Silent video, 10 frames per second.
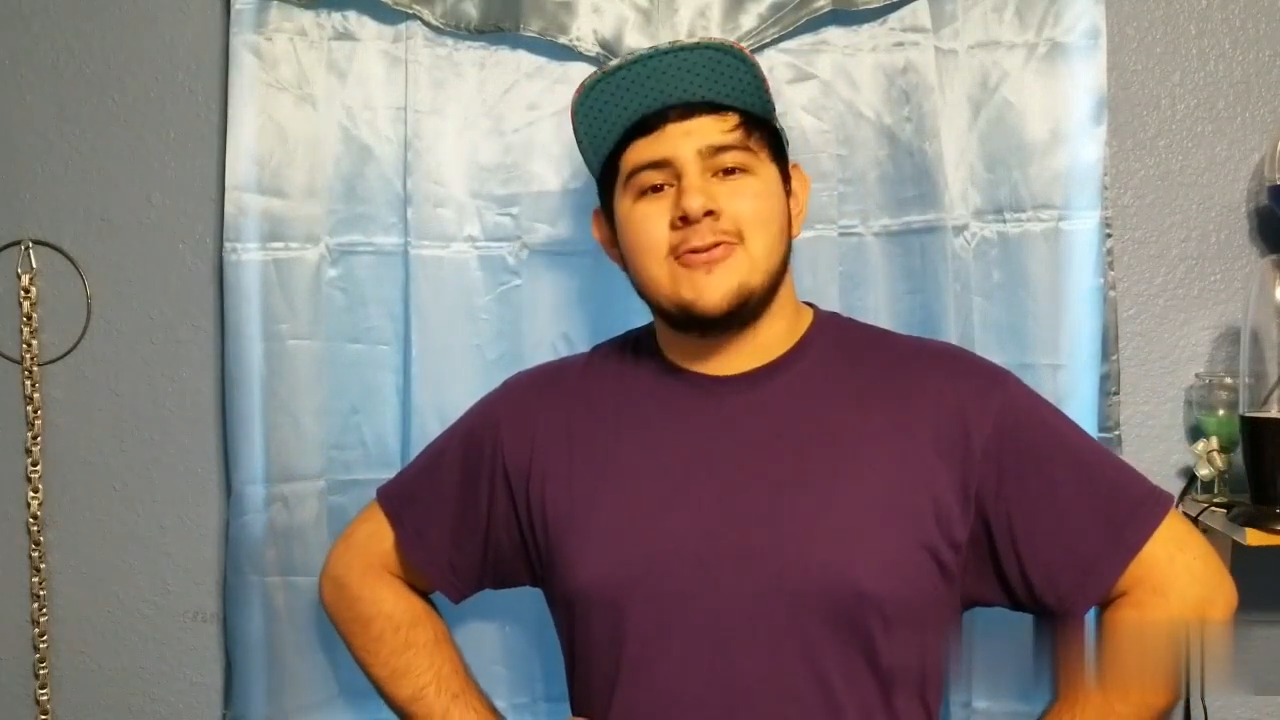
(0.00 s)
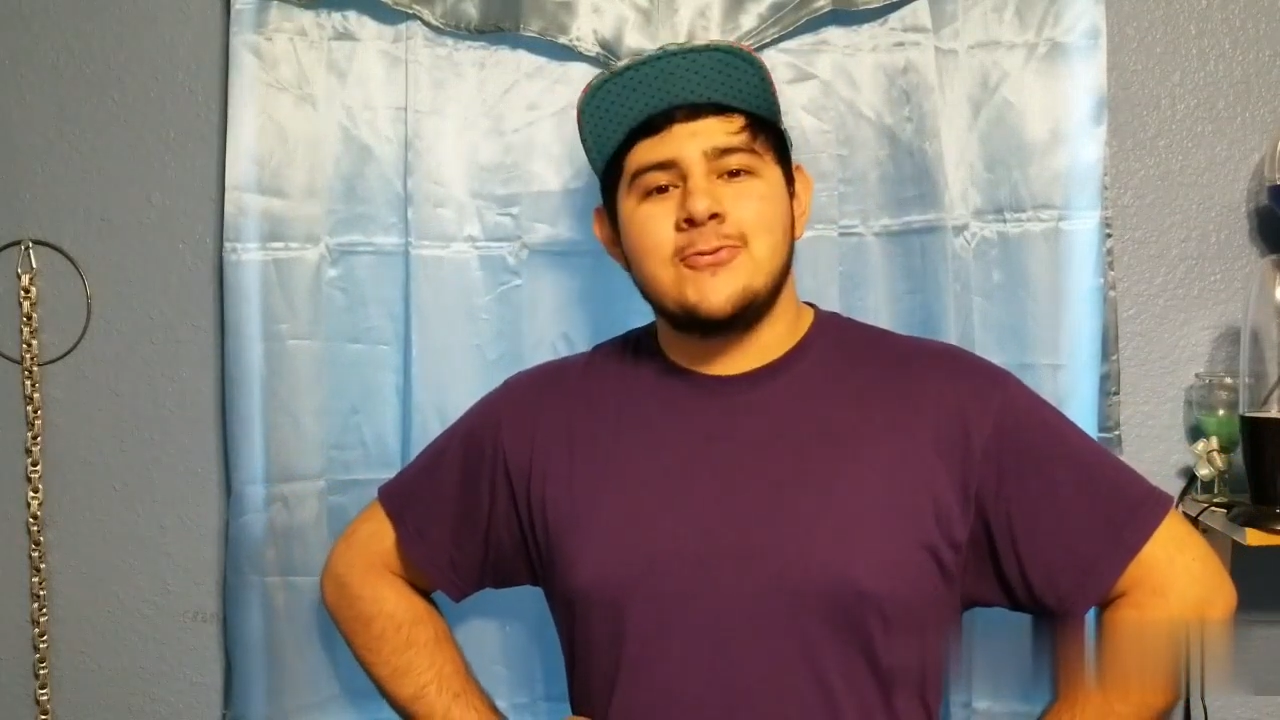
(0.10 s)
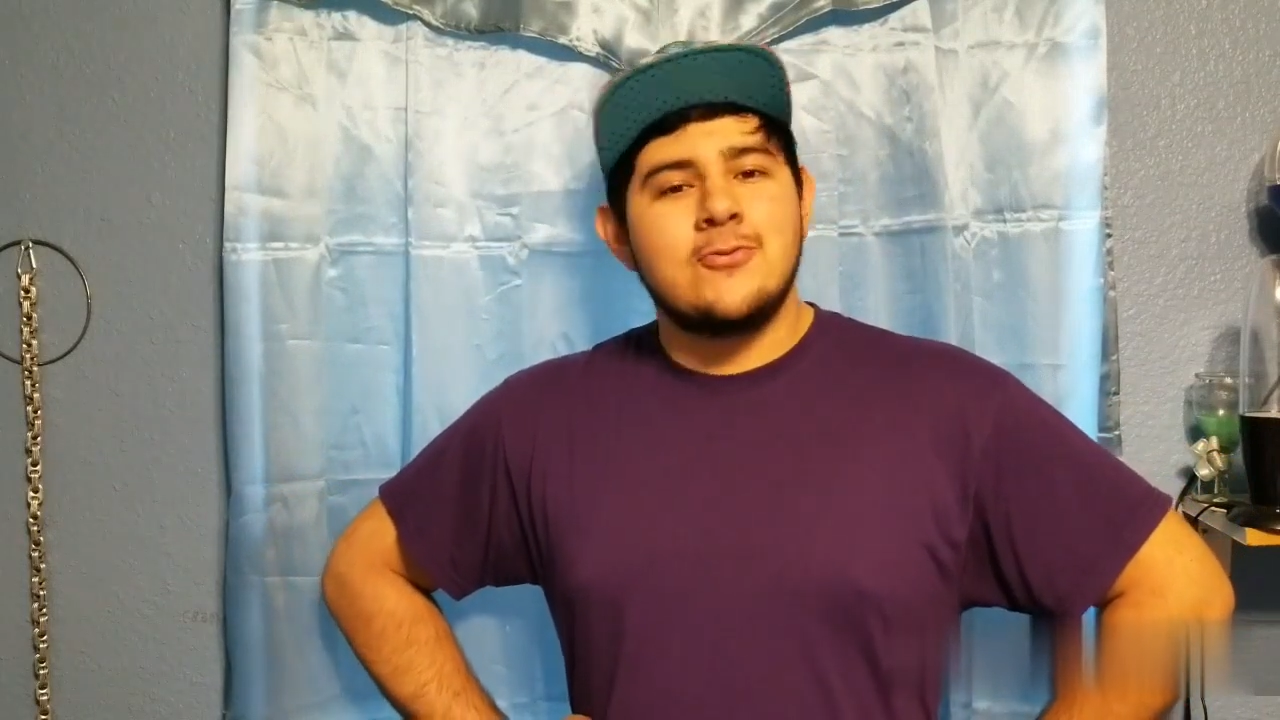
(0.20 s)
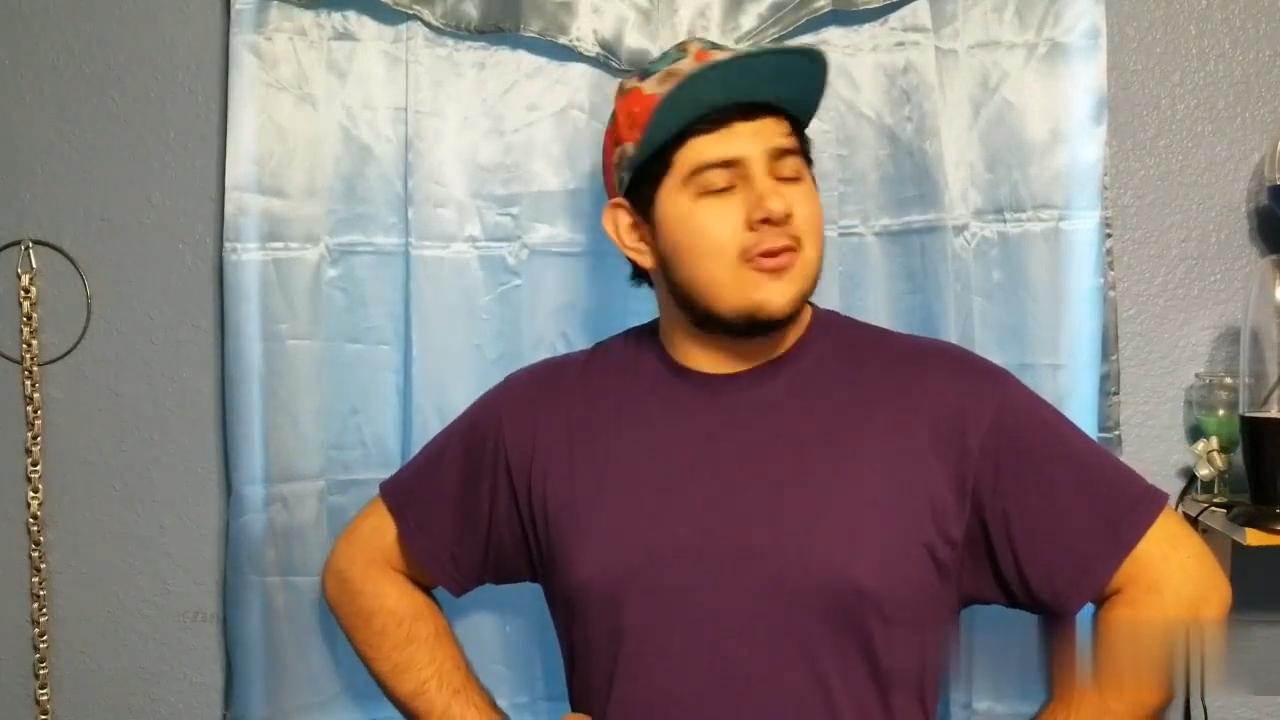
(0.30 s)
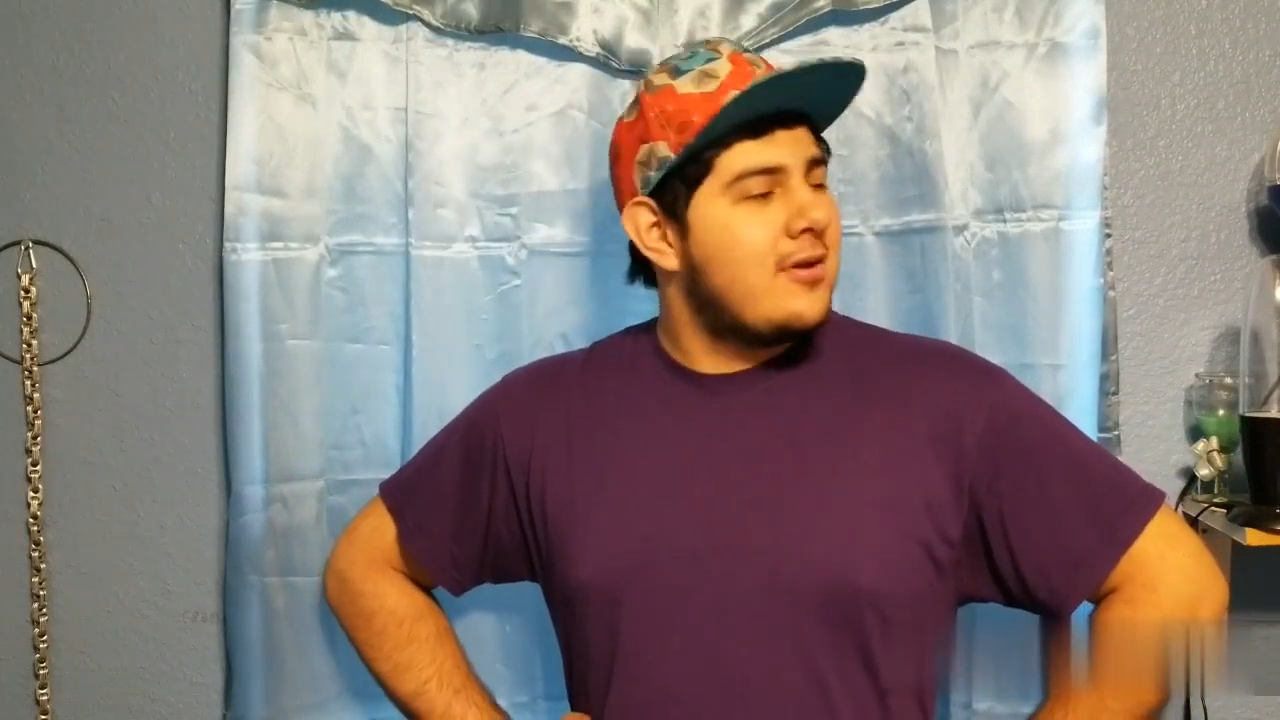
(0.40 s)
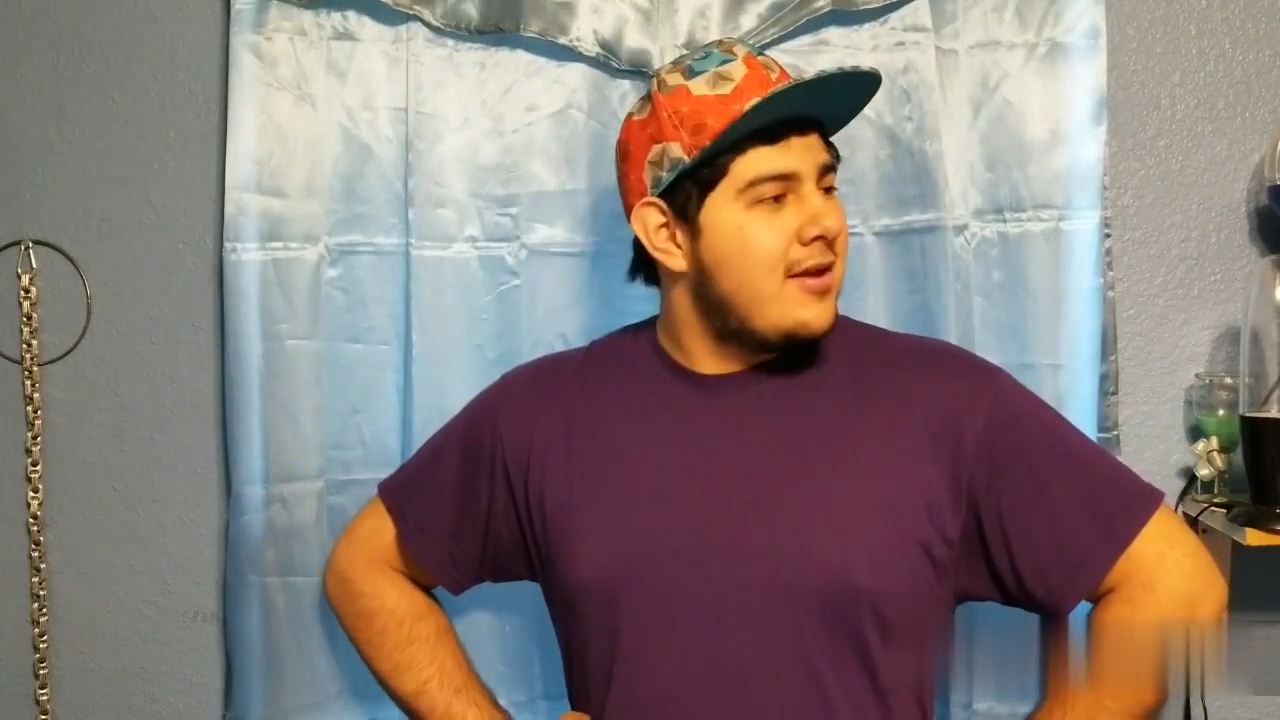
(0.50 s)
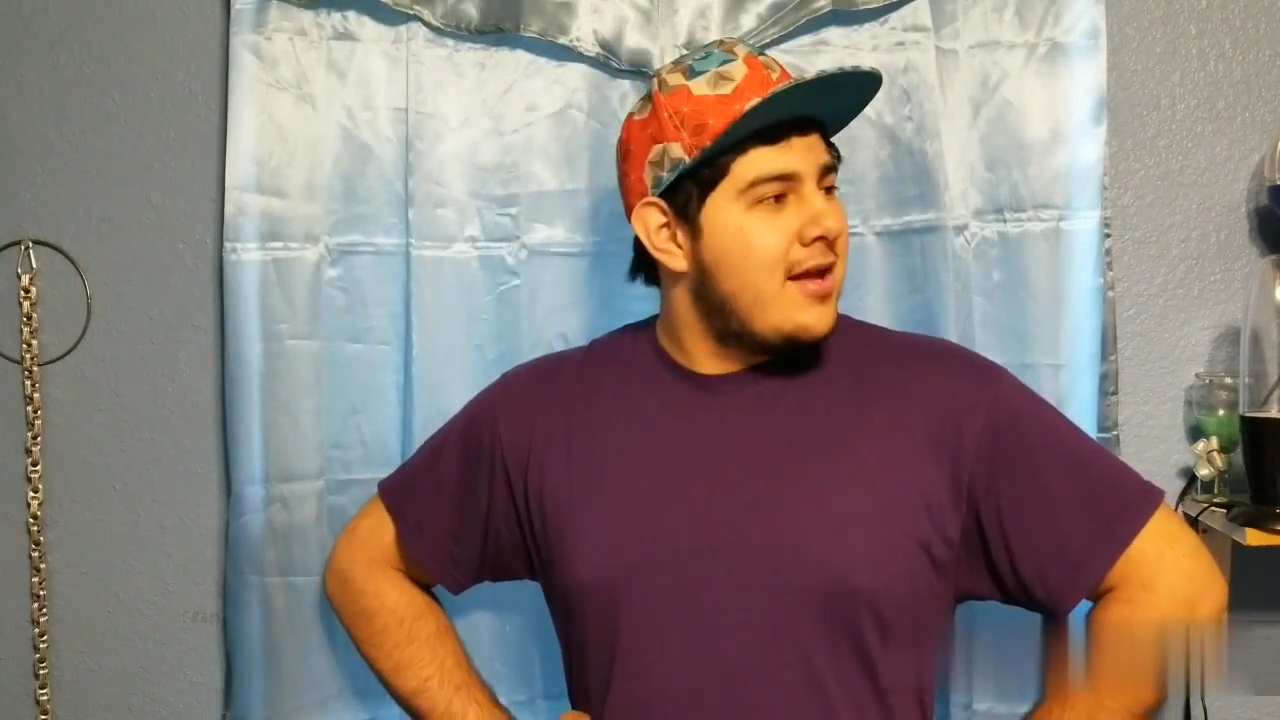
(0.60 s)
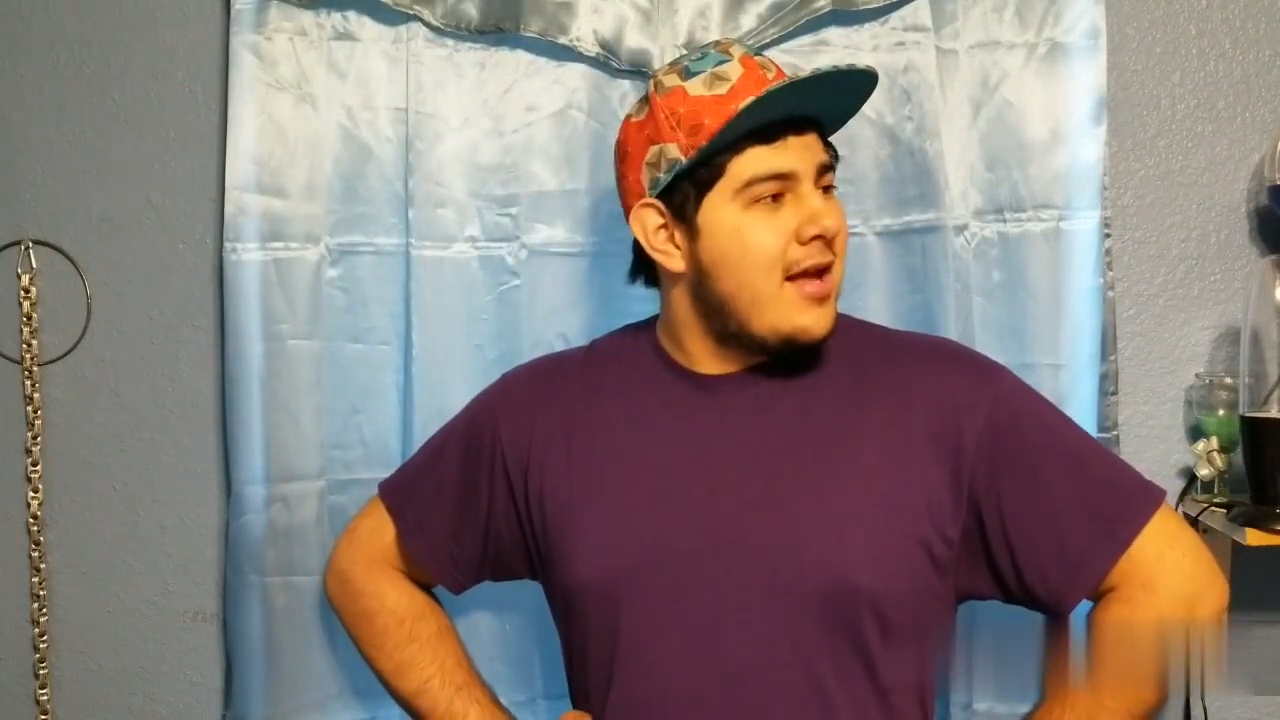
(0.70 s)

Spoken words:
school.